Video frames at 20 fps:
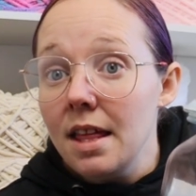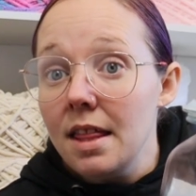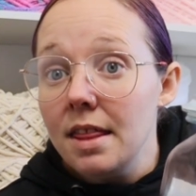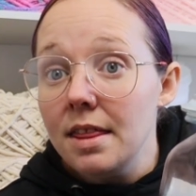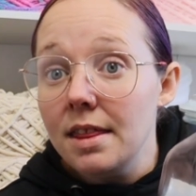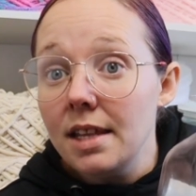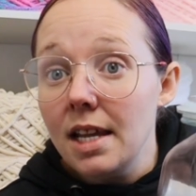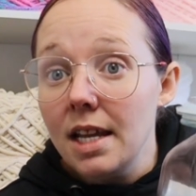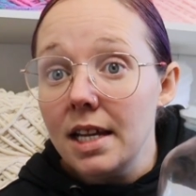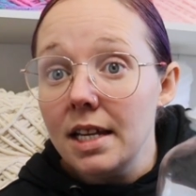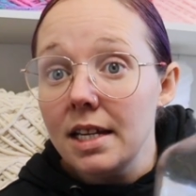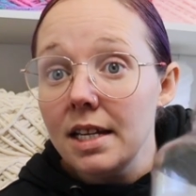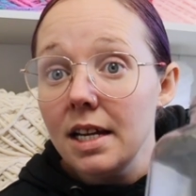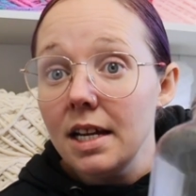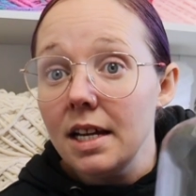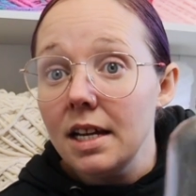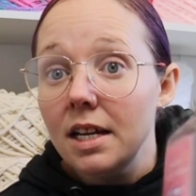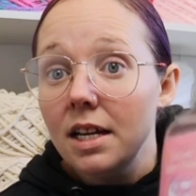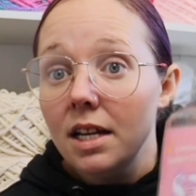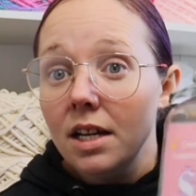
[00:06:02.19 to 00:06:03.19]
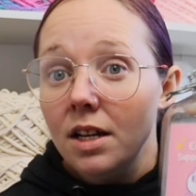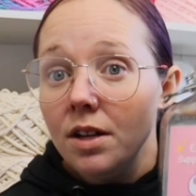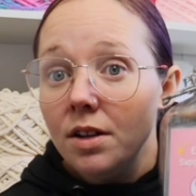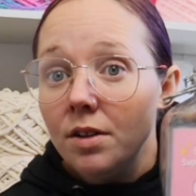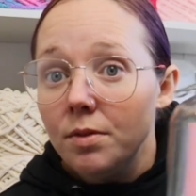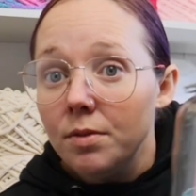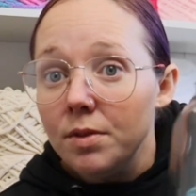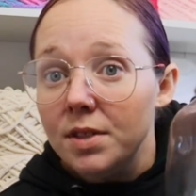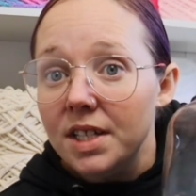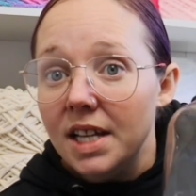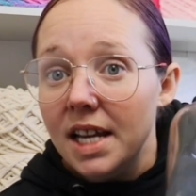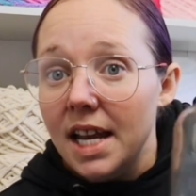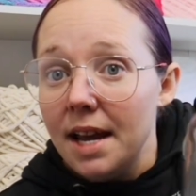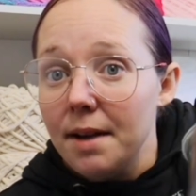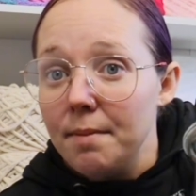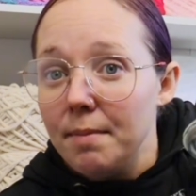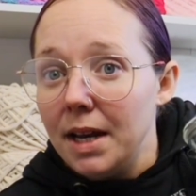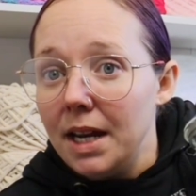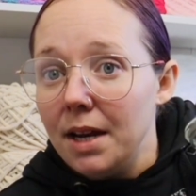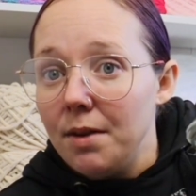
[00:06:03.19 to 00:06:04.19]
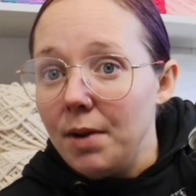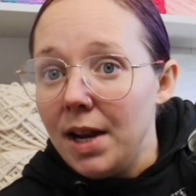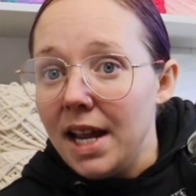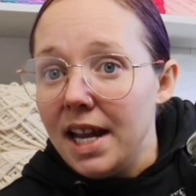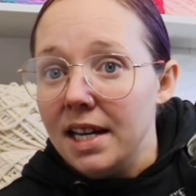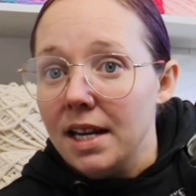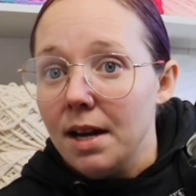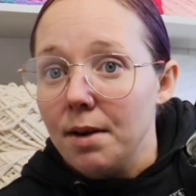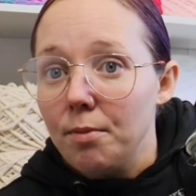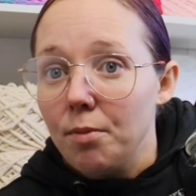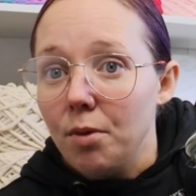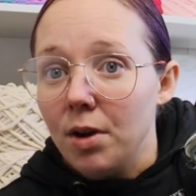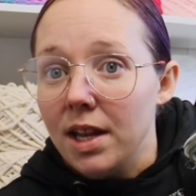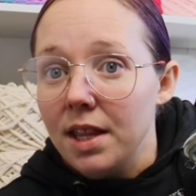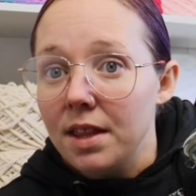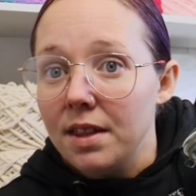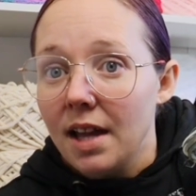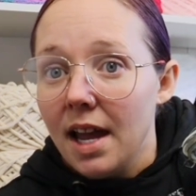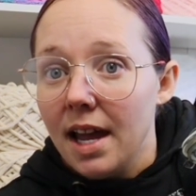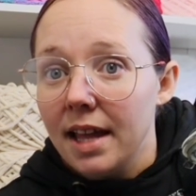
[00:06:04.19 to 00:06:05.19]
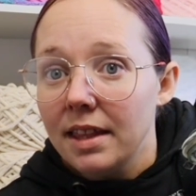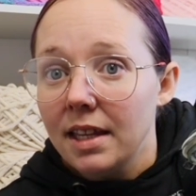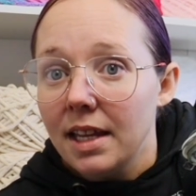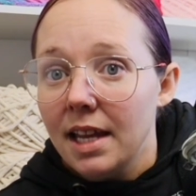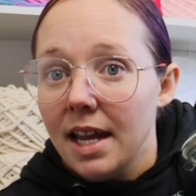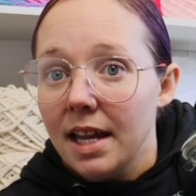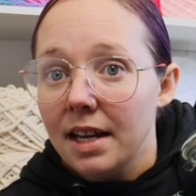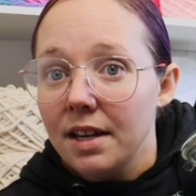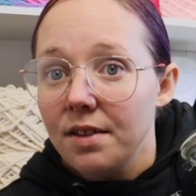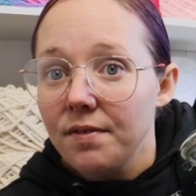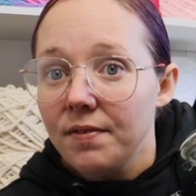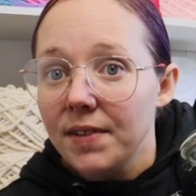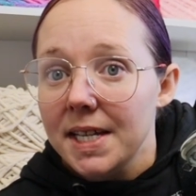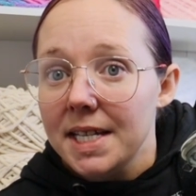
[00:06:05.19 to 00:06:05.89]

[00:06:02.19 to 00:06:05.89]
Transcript: then we'll see how many we end up with at the end of